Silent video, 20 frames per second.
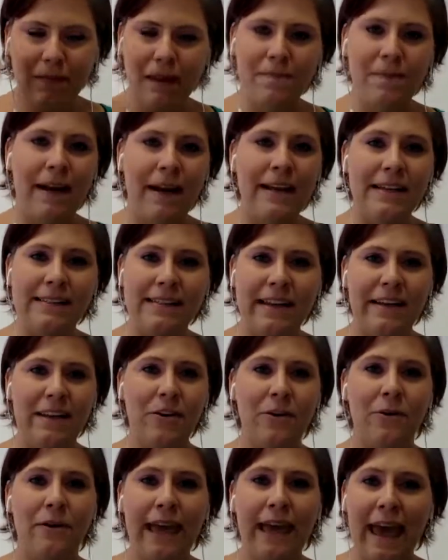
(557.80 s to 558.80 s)
But I said,
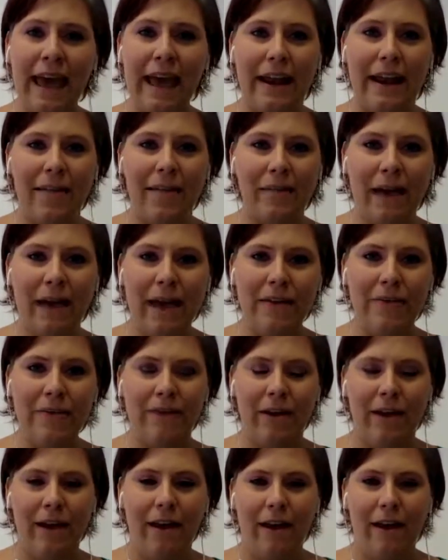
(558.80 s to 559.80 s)
again,
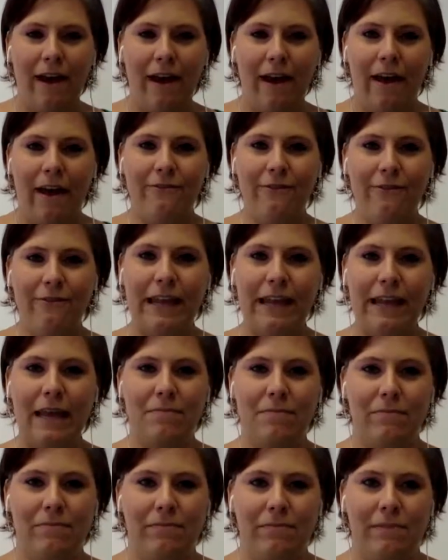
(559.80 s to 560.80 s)
I feel like
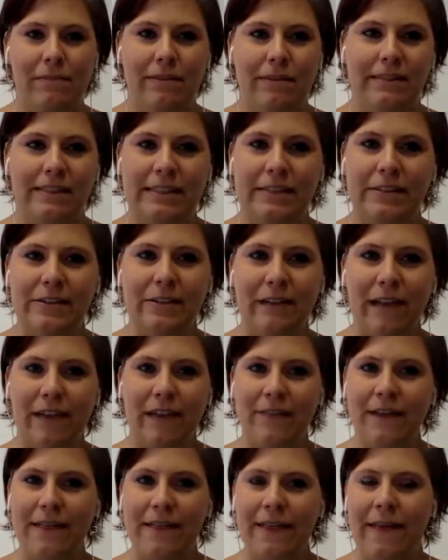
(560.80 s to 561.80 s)
I'm still
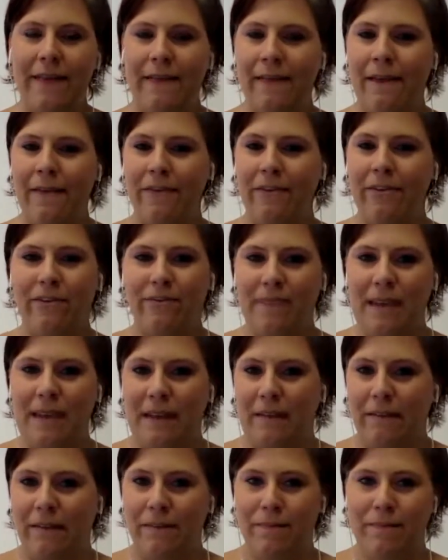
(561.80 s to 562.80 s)
kind of at that level of
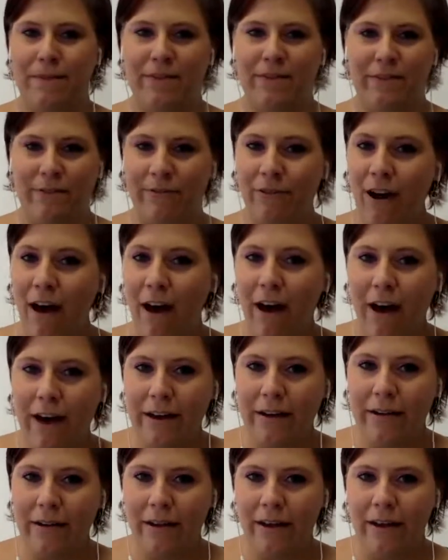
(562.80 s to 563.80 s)
being a little bit of a
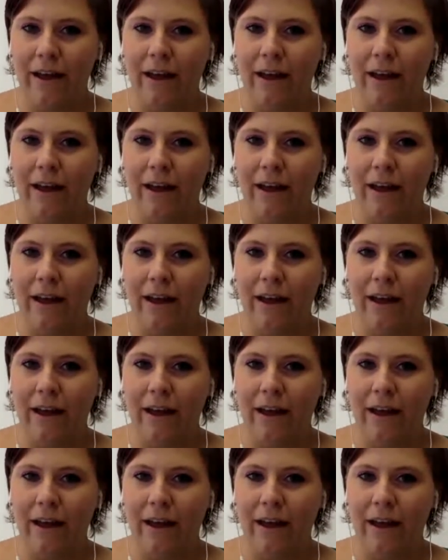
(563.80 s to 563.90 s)
fraud.